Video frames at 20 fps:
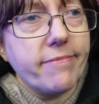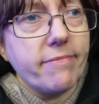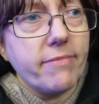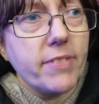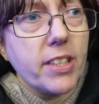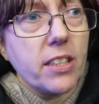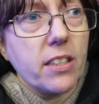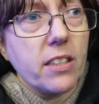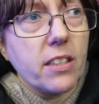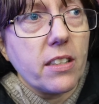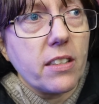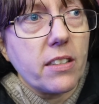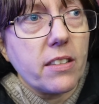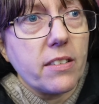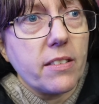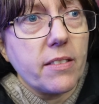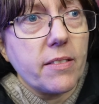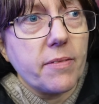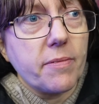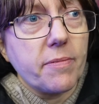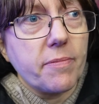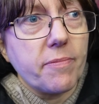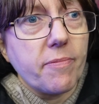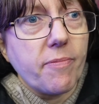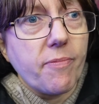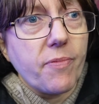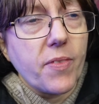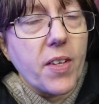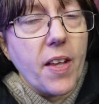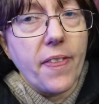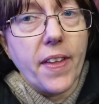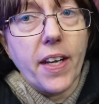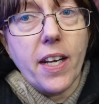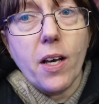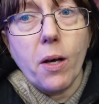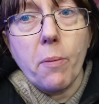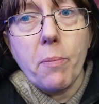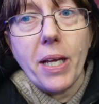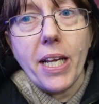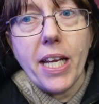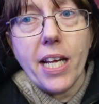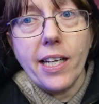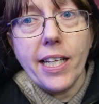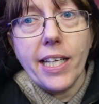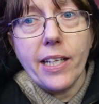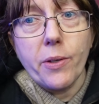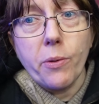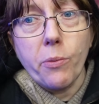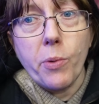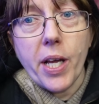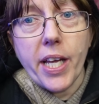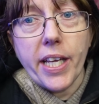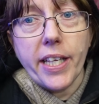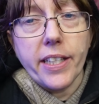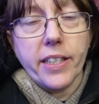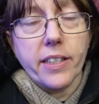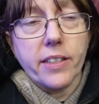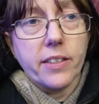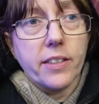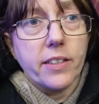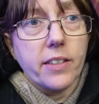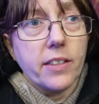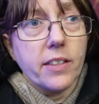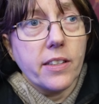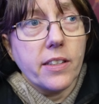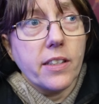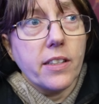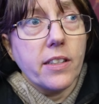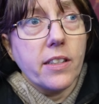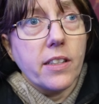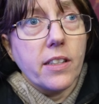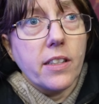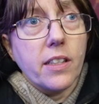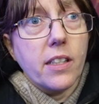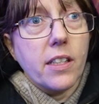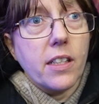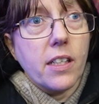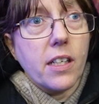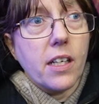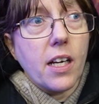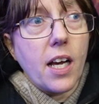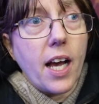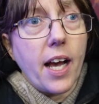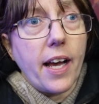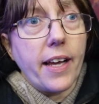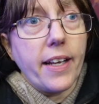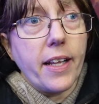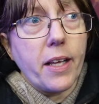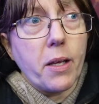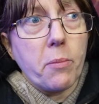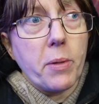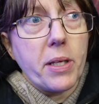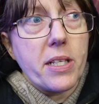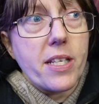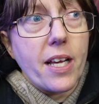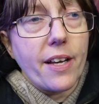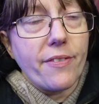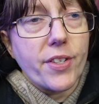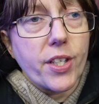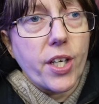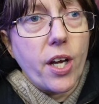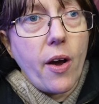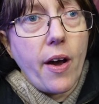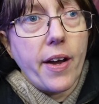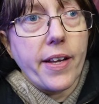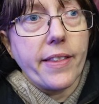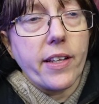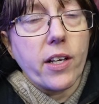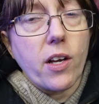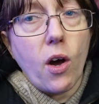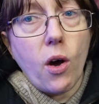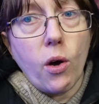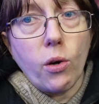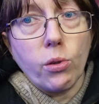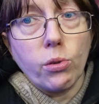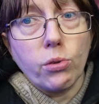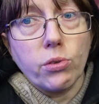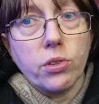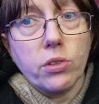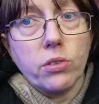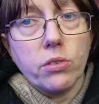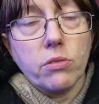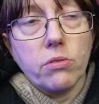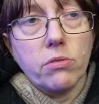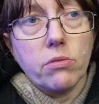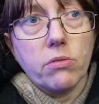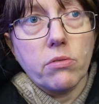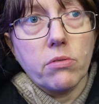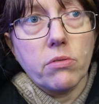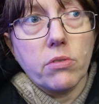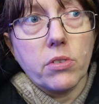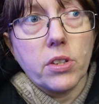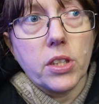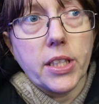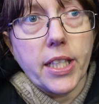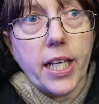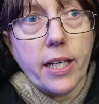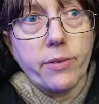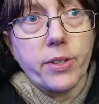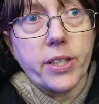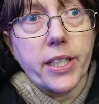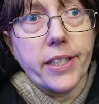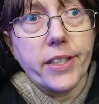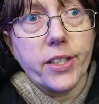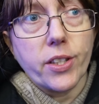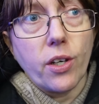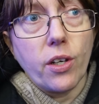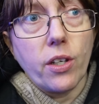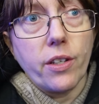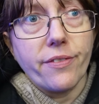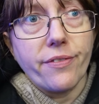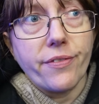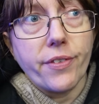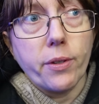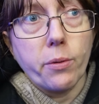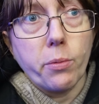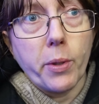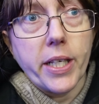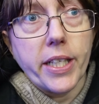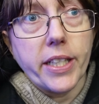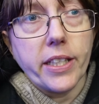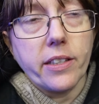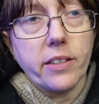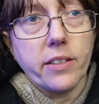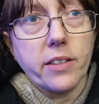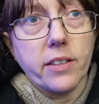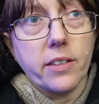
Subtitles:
and then it'll mean I need a wee, and it means I have to go out in the cold to the outside toilet for a wee.